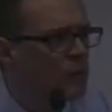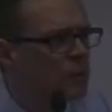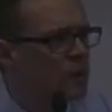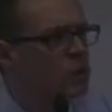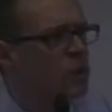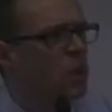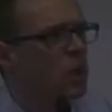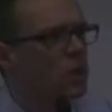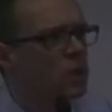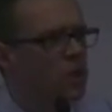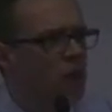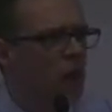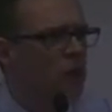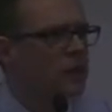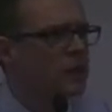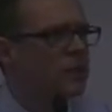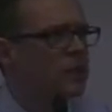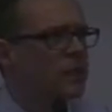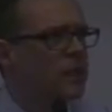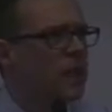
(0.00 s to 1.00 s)
but you're
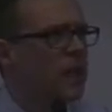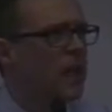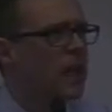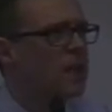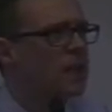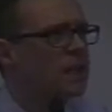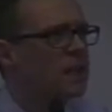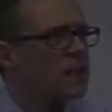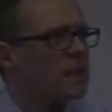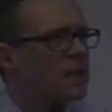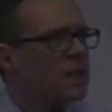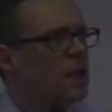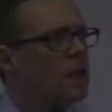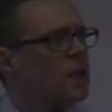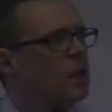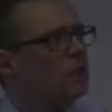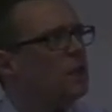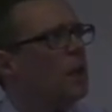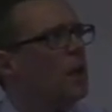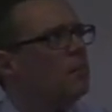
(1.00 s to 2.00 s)
not tonight.
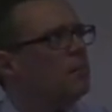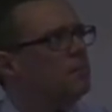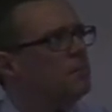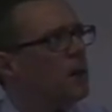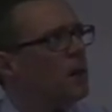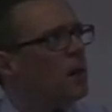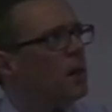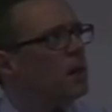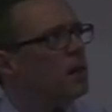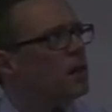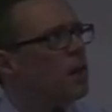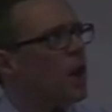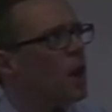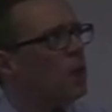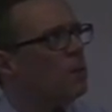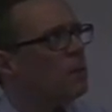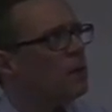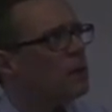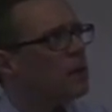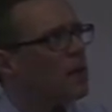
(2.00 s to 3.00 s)
You've got burdened
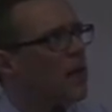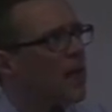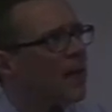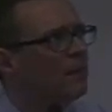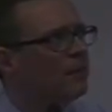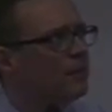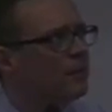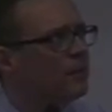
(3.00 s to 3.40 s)
down with life.